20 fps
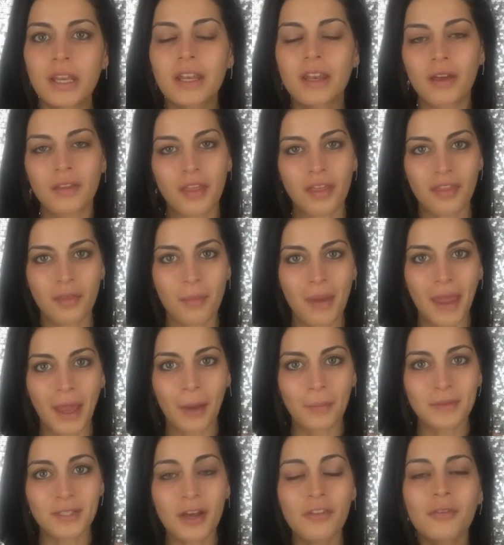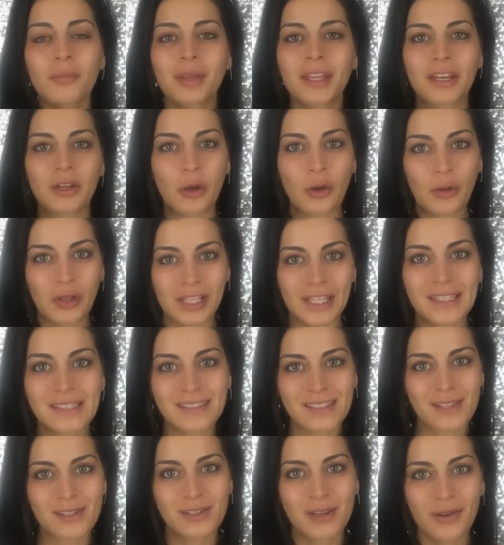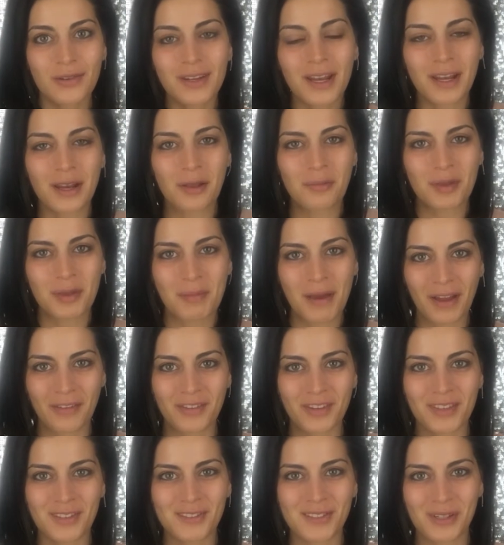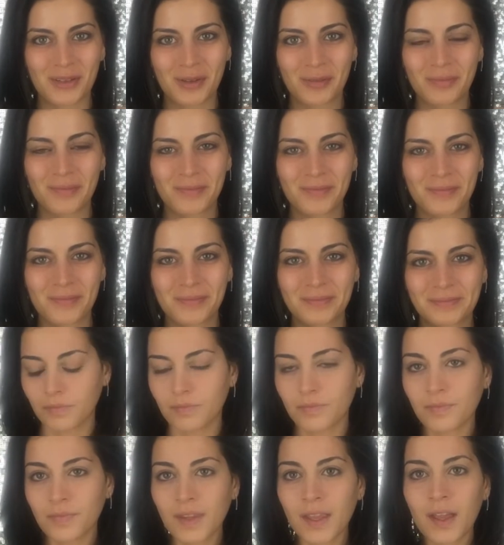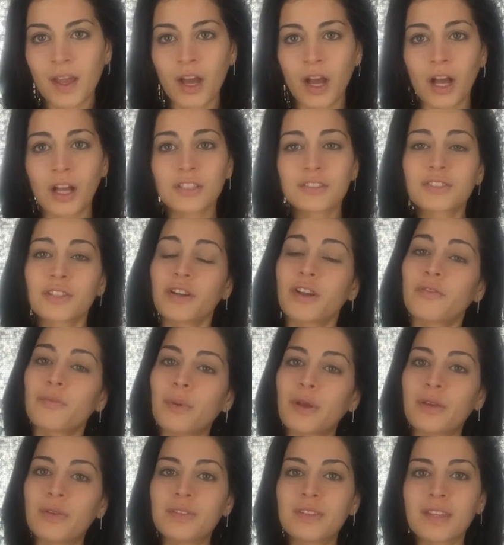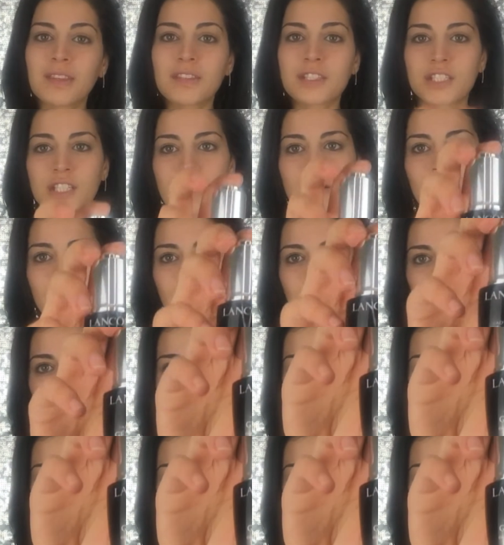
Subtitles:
Now that the makeup's off, I'm going to go cleanse and tone, and I'll be back for the serum. I'll start off by using the Genifique